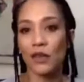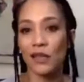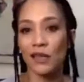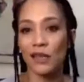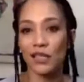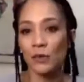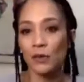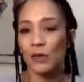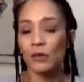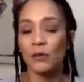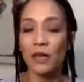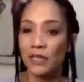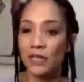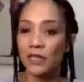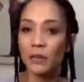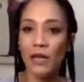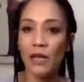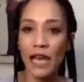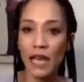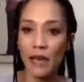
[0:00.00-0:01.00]
That's what makes
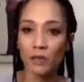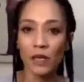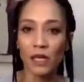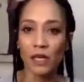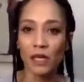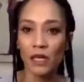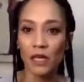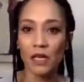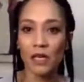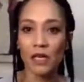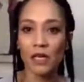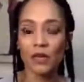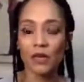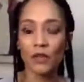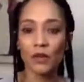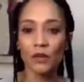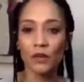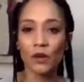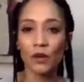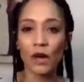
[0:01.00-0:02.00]
me happy.
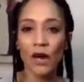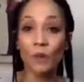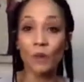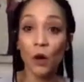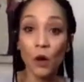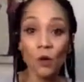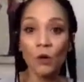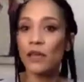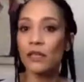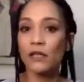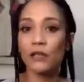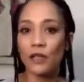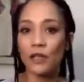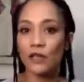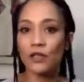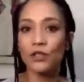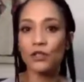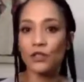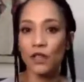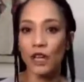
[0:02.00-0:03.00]
So I'm always going
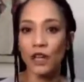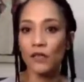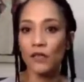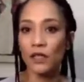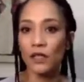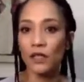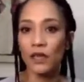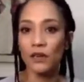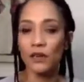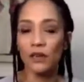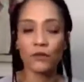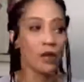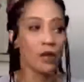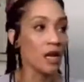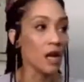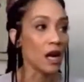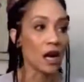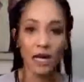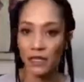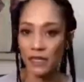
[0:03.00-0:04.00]
to travel,
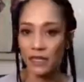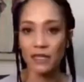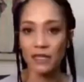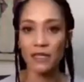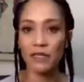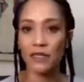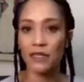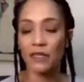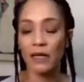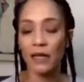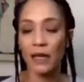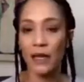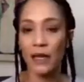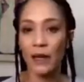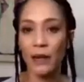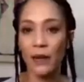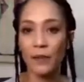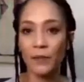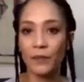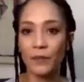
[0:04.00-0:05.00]
regardless.
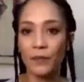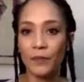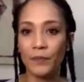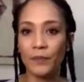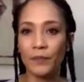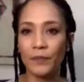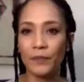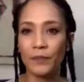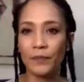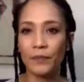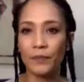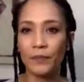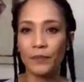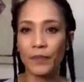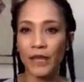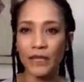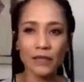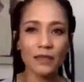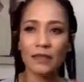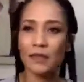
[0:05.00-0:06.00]

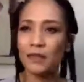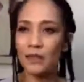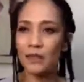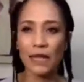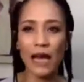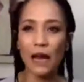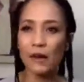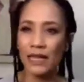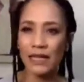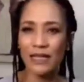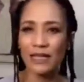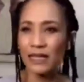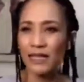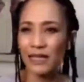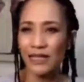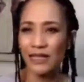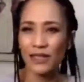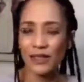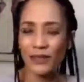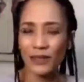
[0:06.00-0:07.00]
That's how I see
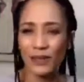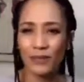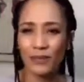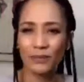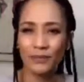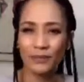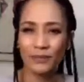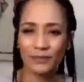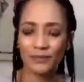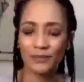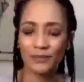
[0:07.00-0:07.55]
it, you know.